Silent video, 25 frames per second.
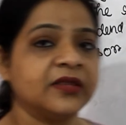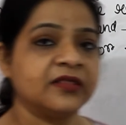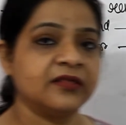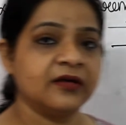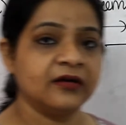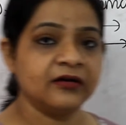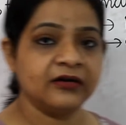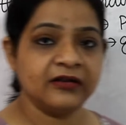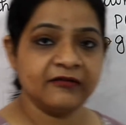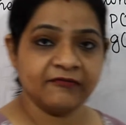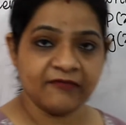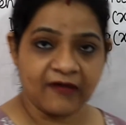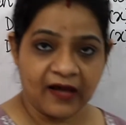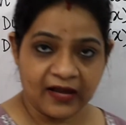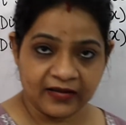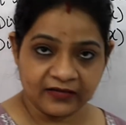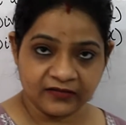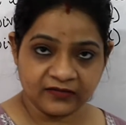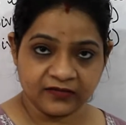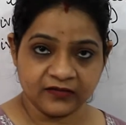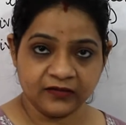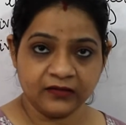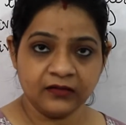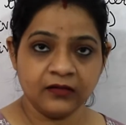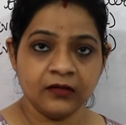be the
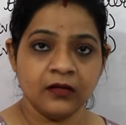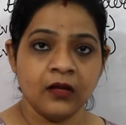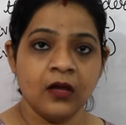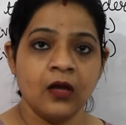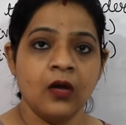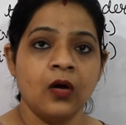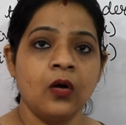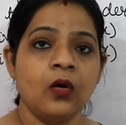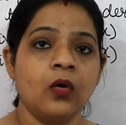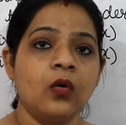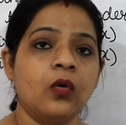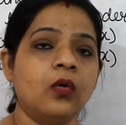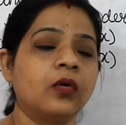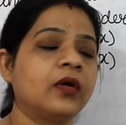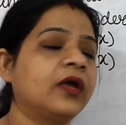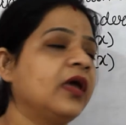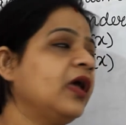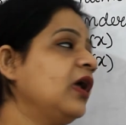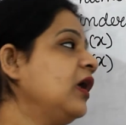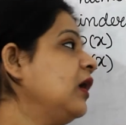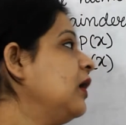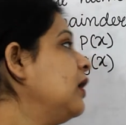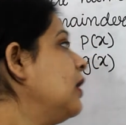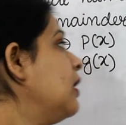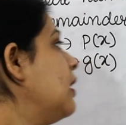divisor. Okay.